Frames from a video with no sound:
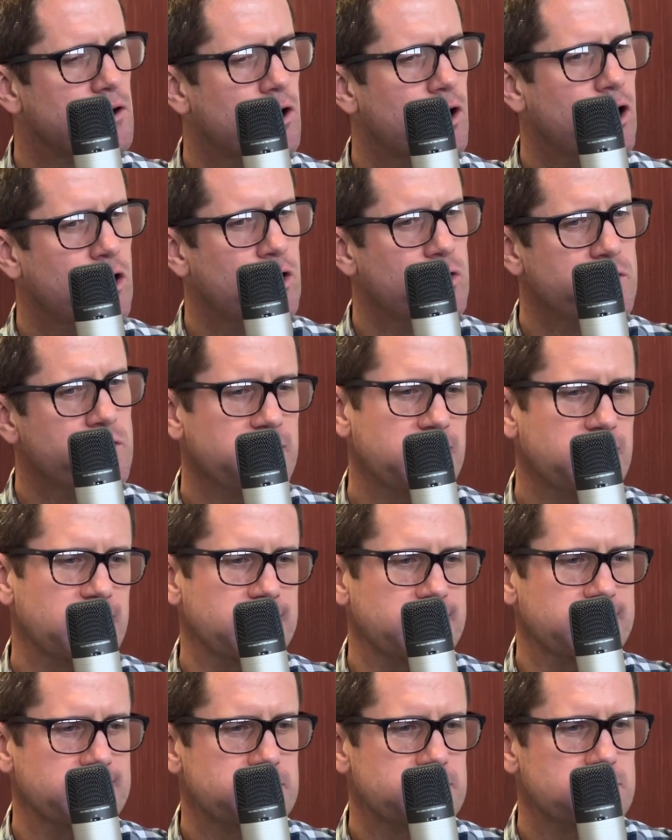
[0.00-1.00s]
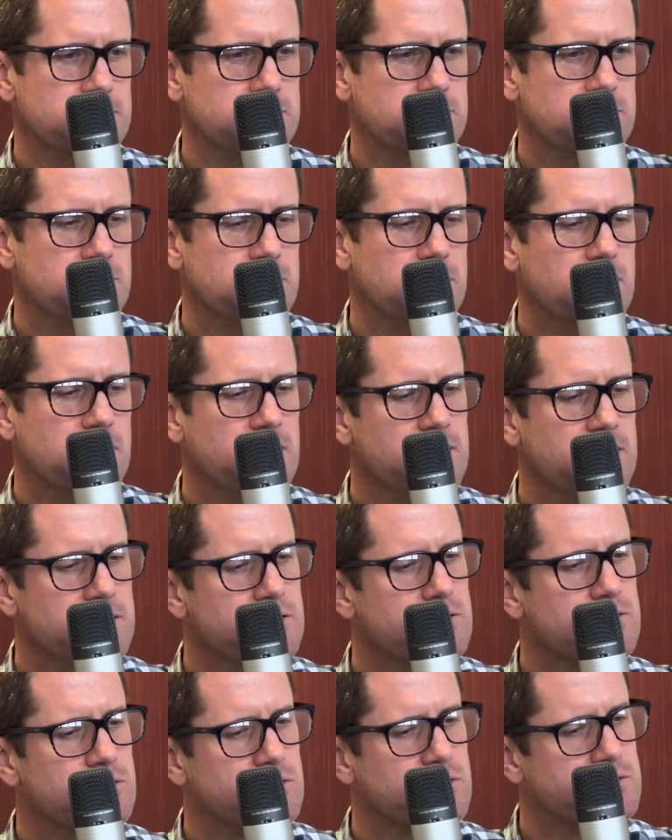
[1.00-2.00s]
owning it in the
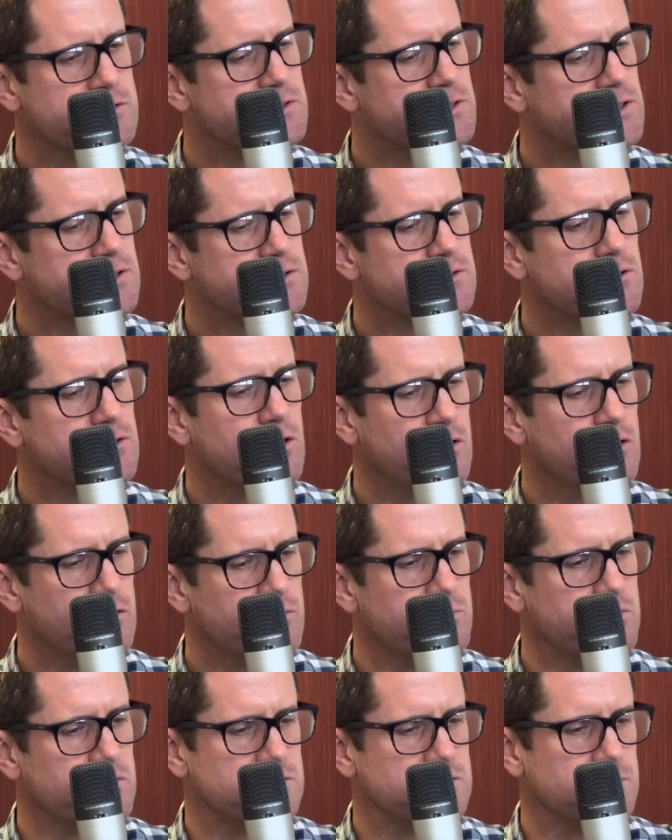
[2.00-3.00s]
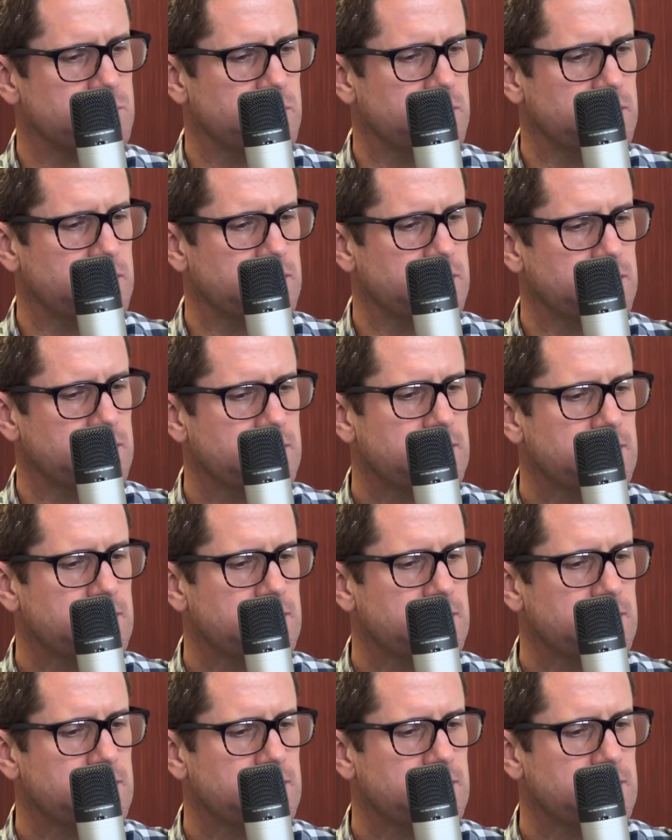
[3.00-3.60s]
context of Botswana,